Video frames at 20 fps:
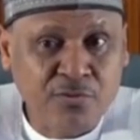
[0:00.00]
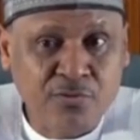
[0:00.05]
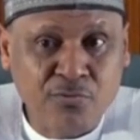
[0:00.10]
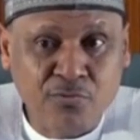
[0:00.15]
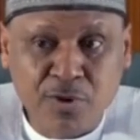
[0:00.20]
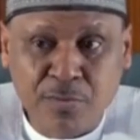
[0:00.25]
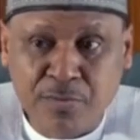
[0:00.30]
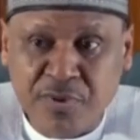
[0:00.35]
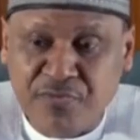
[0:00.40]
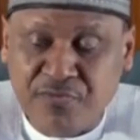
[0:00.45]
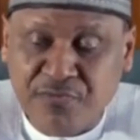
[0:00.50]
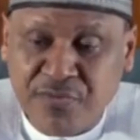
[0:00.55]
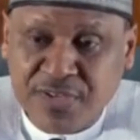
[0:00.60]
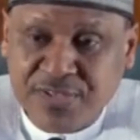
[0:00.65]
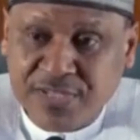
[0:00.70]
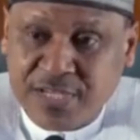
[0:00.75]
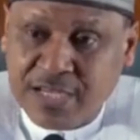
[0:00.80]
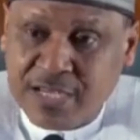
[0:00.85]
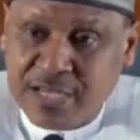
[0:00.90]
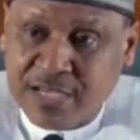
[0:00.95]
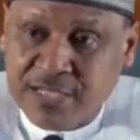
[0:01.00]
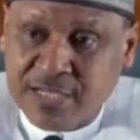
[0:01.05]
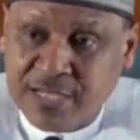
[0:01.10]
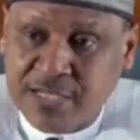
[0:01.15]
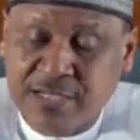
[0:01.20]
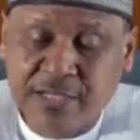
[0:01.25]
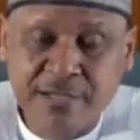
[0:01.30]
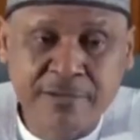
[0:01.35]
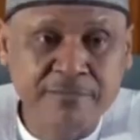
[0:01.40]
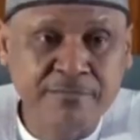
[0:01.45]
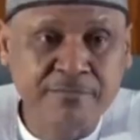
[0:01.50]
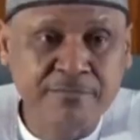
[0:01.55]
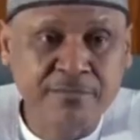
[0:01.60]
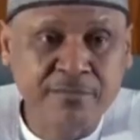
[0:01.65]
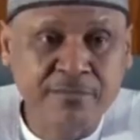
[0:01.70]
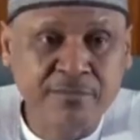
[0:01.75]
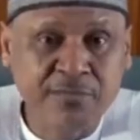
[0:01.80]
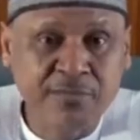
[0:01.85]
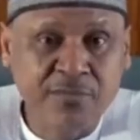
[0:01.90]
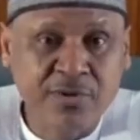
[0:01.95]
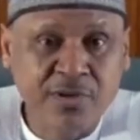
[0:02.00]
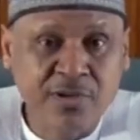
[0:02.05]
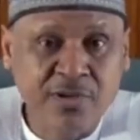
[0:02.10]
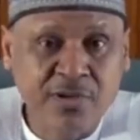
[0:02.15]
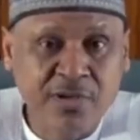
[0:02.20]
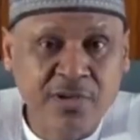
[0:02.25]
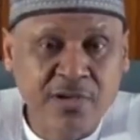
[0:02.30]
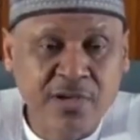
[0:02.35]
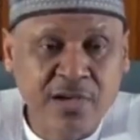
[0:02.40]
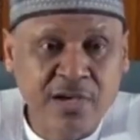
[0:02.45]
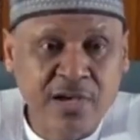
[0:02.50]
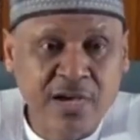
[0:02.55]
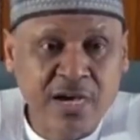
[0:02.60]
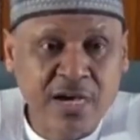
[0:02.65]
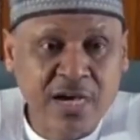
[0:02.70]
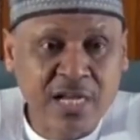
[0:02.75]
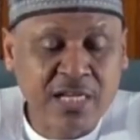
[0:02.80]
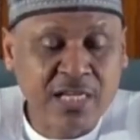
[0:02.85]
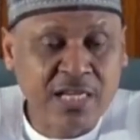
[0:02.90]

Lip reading: will be investigated, and